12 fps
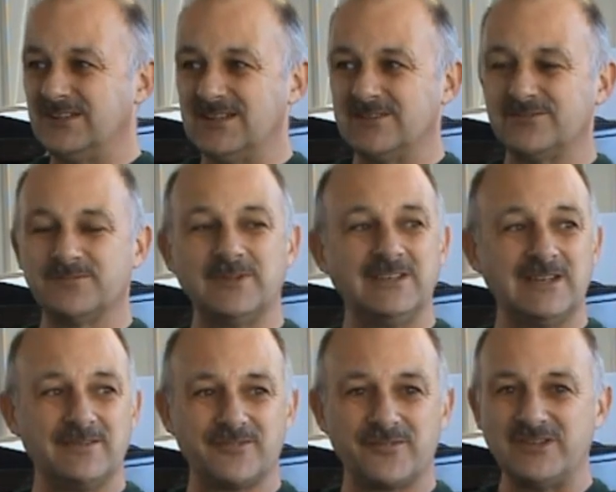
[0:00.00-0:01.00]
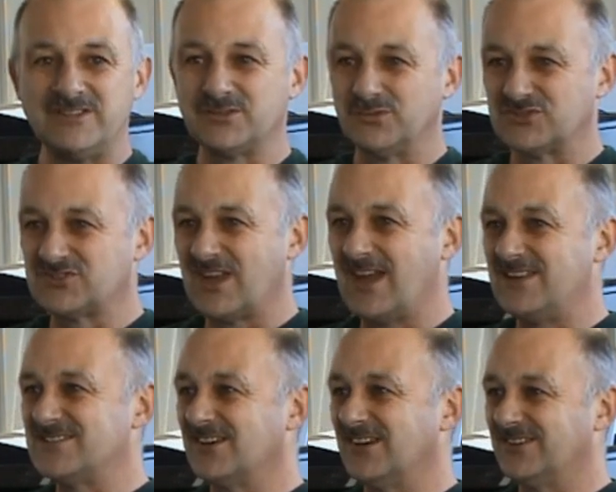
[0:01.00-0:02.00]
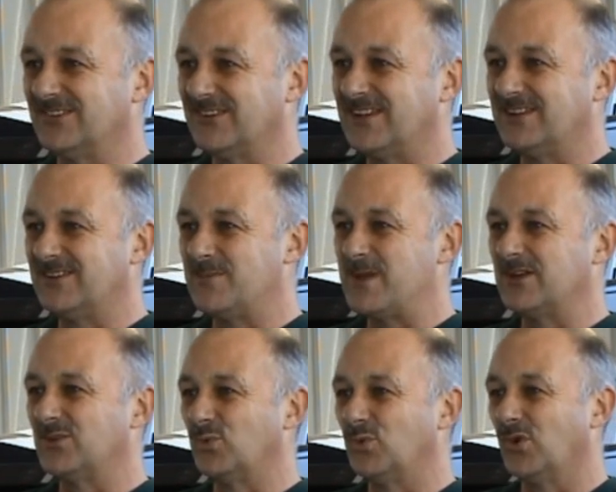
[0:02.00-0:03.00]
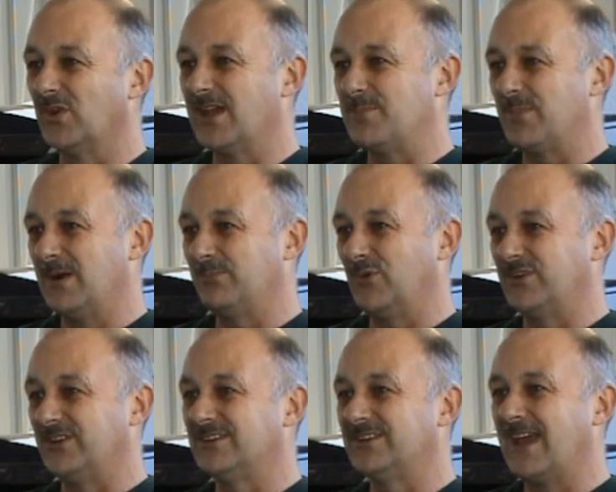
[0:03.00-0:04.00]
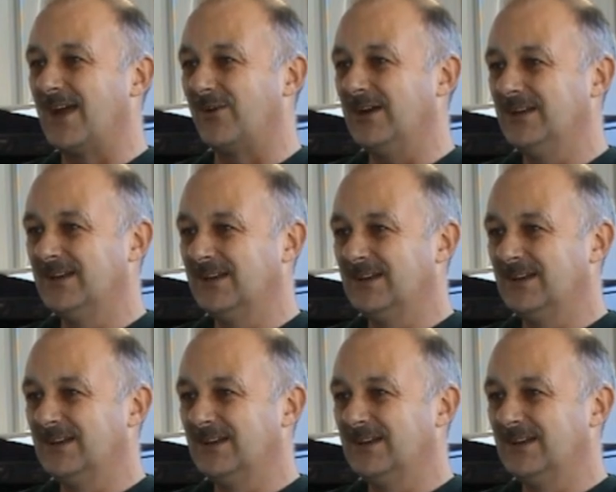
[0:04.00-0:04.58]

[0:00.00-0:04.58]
He'd have 3 sort of stands going on there, and the amount of water they pump on in an hour,